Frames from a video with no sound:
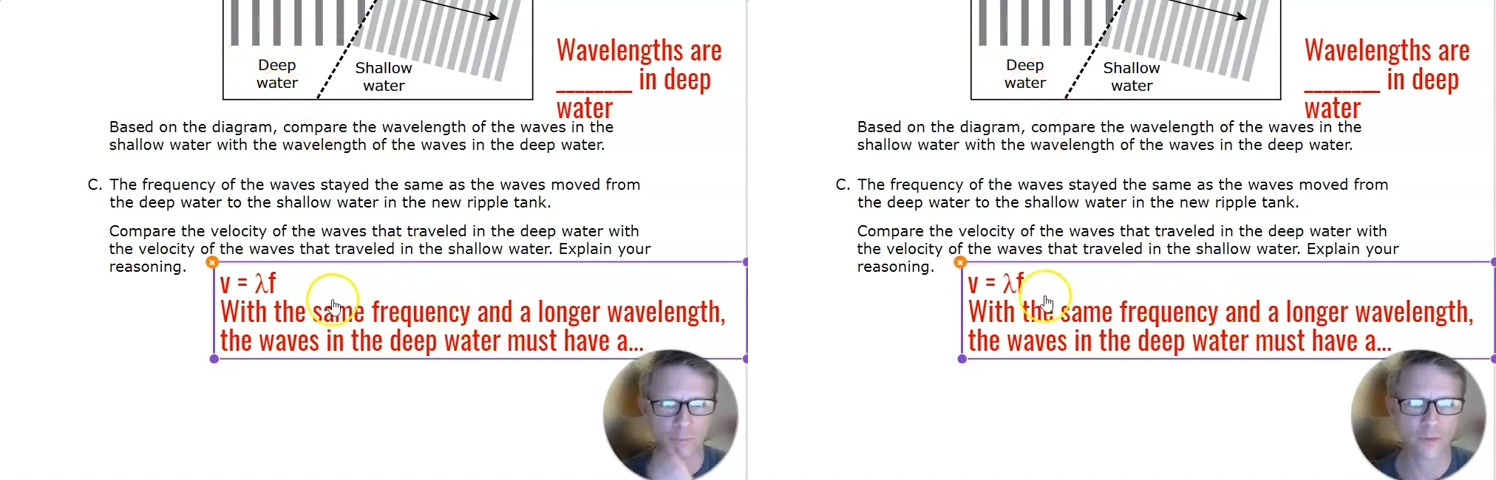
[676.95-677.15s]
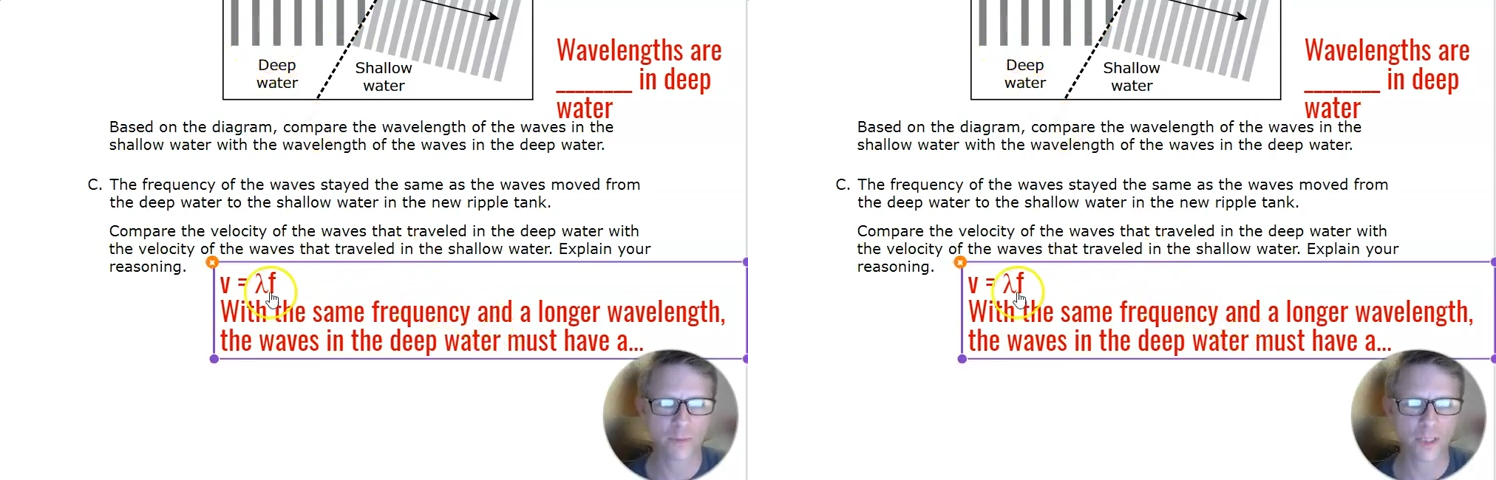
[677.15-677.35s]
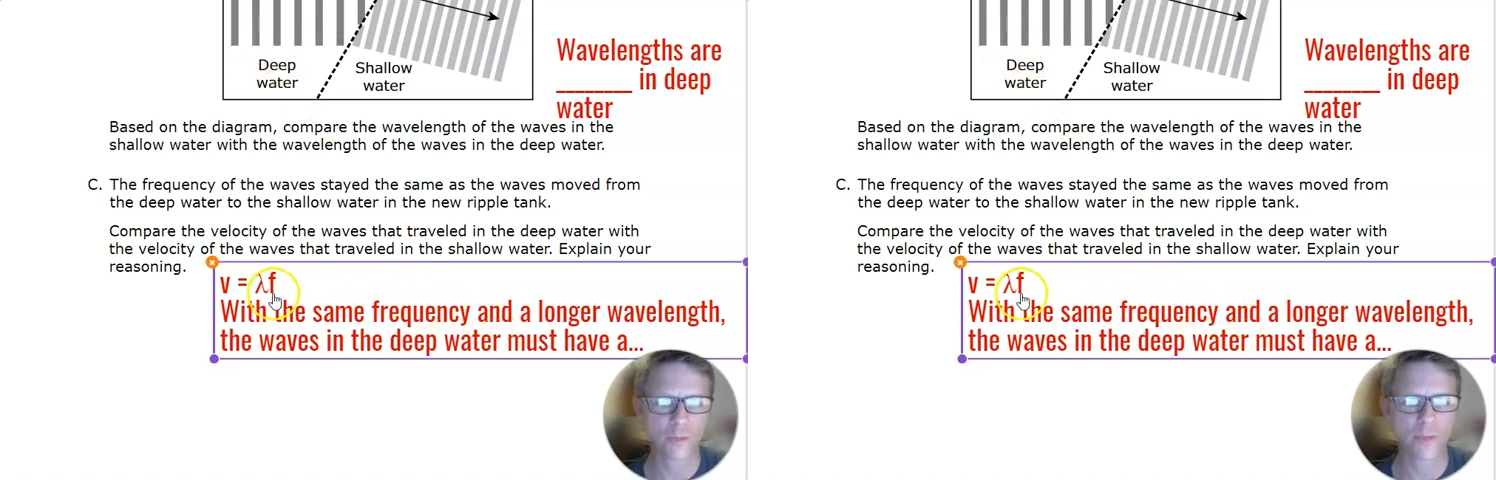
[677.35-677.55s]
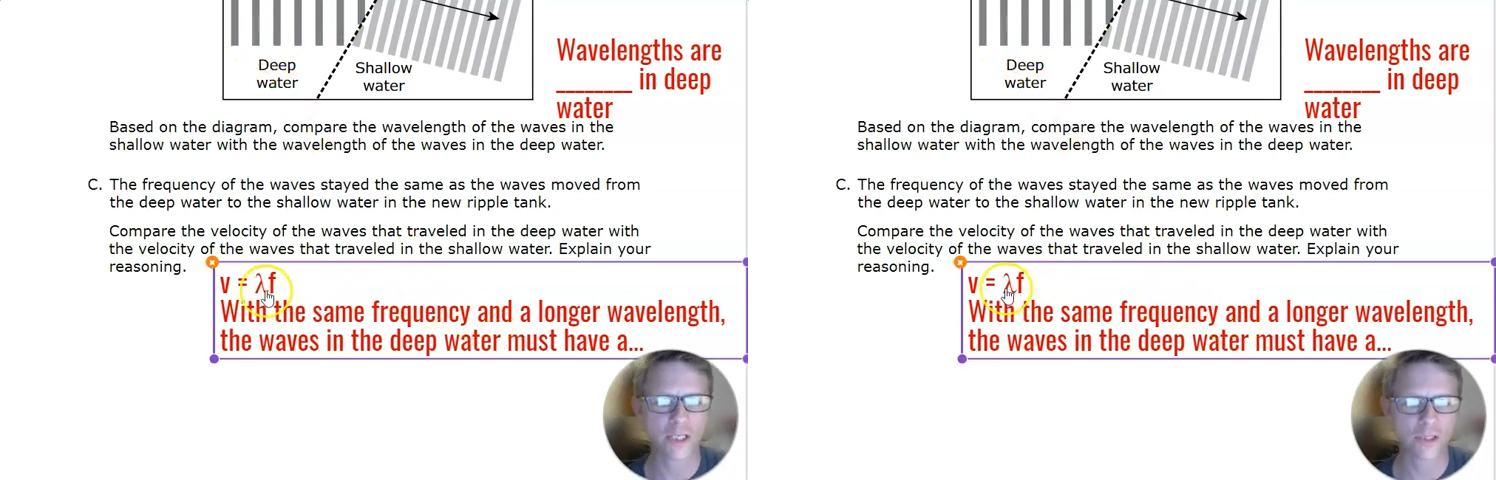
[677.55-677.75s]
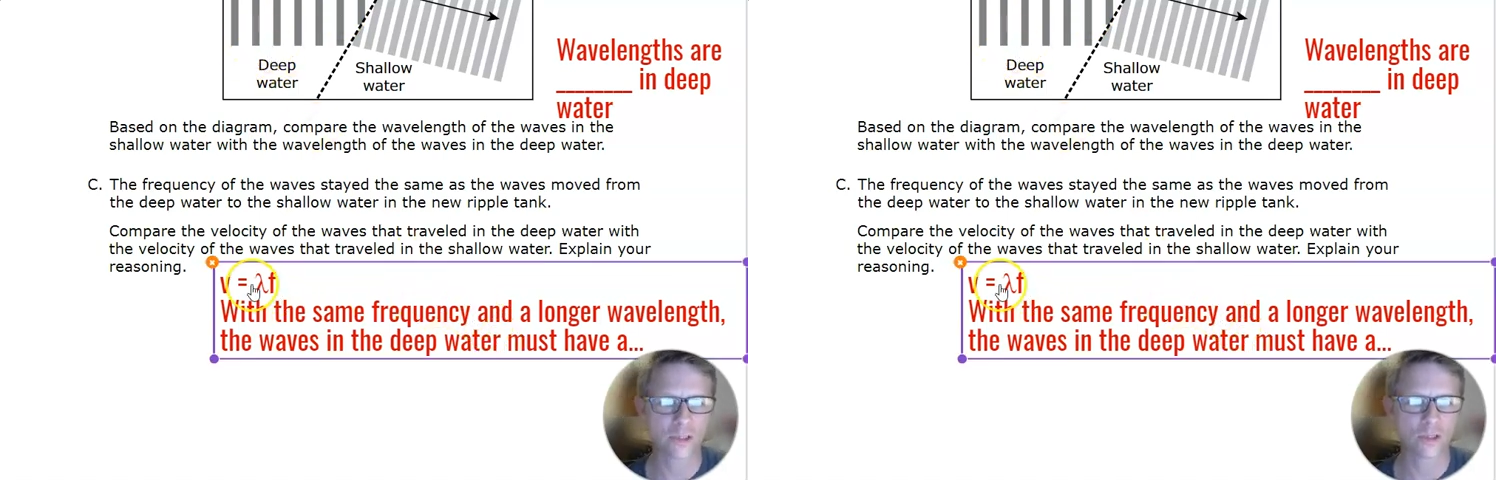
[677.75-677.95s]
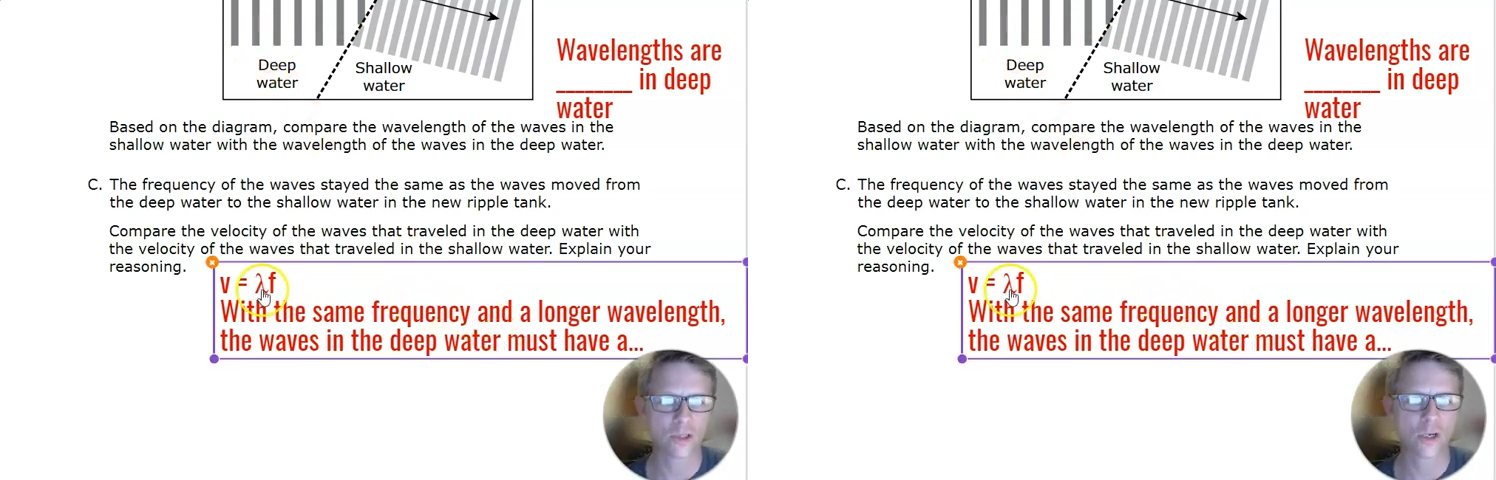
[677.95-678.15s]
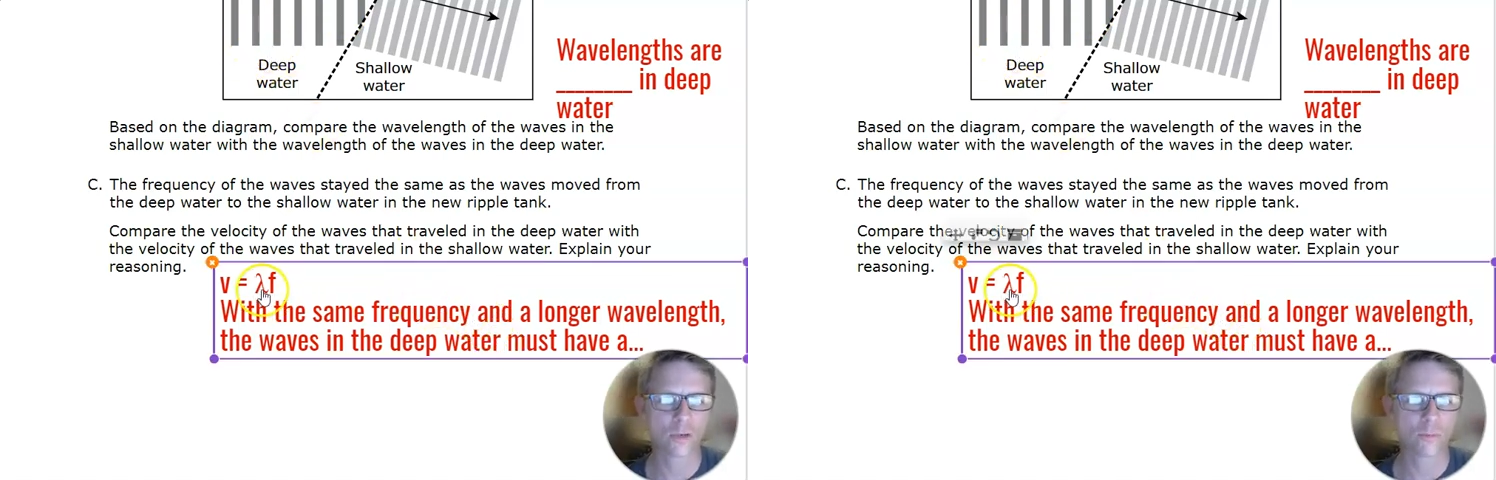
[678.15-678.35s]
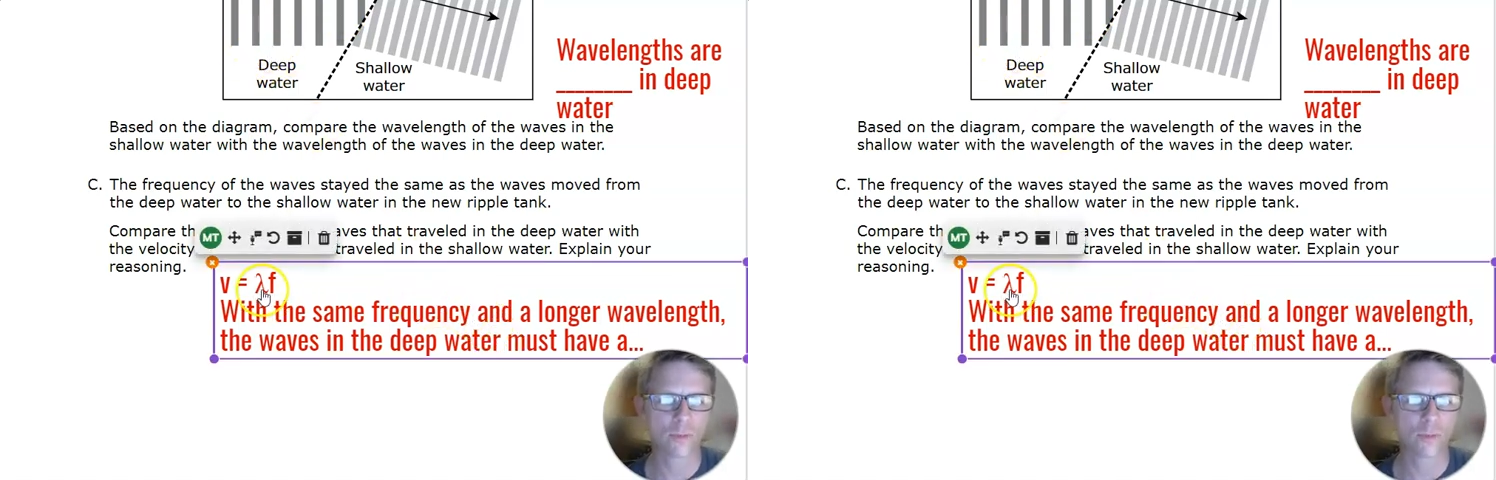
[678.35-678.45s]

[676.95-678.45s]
from the equation, longer